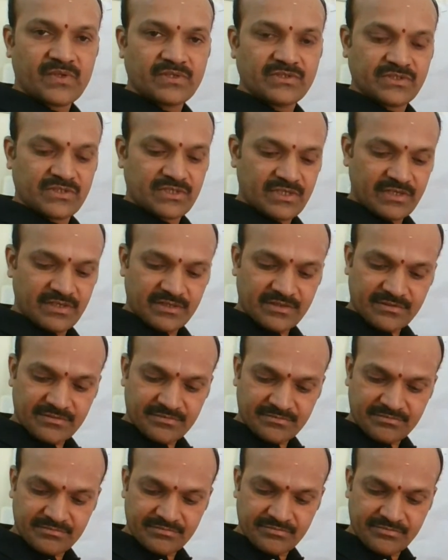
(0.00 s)
Is it clear?
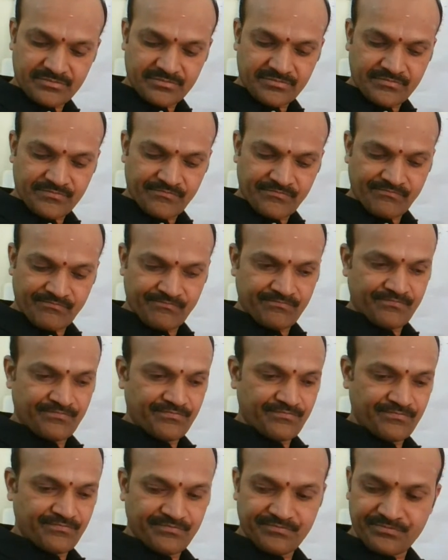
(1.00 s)

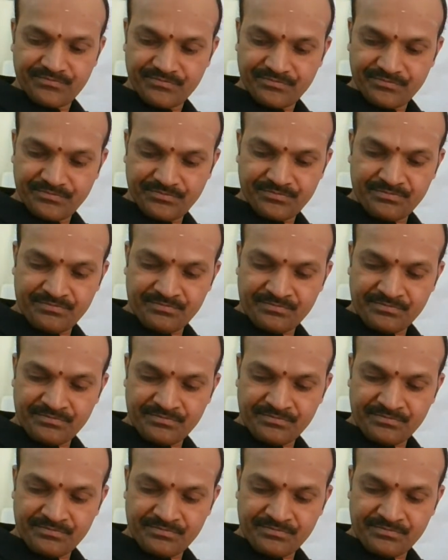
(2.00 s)
Mm.